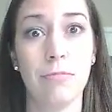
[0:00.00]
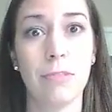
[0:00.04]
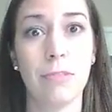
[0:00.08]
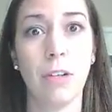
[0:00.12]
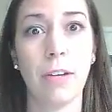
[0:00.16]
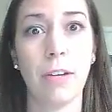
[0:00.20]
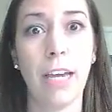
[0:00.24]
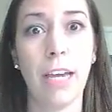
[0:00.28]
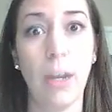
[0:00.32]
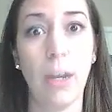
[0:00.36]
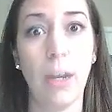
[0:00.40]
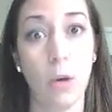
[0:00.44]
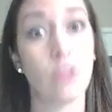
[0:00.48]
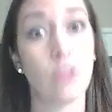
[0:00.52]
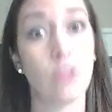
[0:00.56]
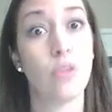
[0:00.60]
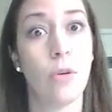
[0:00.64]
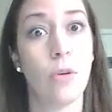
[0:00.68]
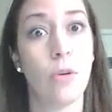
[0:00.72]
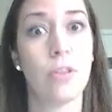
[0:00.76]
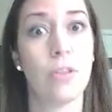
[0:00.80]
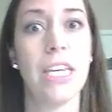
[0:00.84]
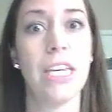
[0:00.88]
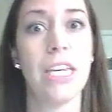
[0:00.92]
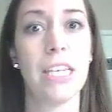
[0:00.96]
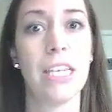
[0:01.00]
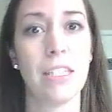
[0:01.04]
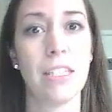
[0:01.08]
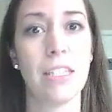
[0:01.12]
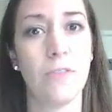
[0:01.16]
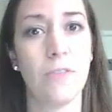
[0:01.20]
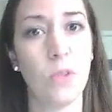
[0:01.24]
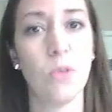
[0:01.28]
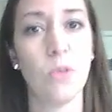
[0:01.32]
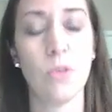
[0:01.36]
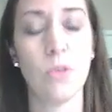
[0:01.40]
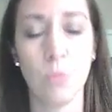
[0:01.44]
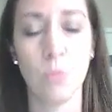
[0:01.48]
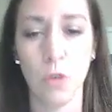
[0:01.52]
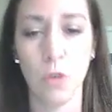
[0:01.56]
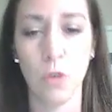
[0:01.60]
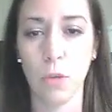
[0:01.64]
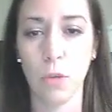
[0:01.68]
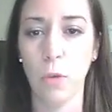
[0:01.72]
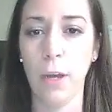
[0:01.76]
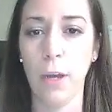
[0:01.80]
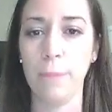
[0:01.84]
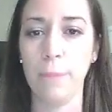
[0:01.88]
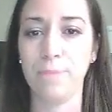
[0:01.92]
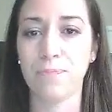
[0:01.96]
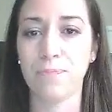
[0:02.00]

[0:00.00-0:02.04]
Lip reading: okay, or sources if you use more than one.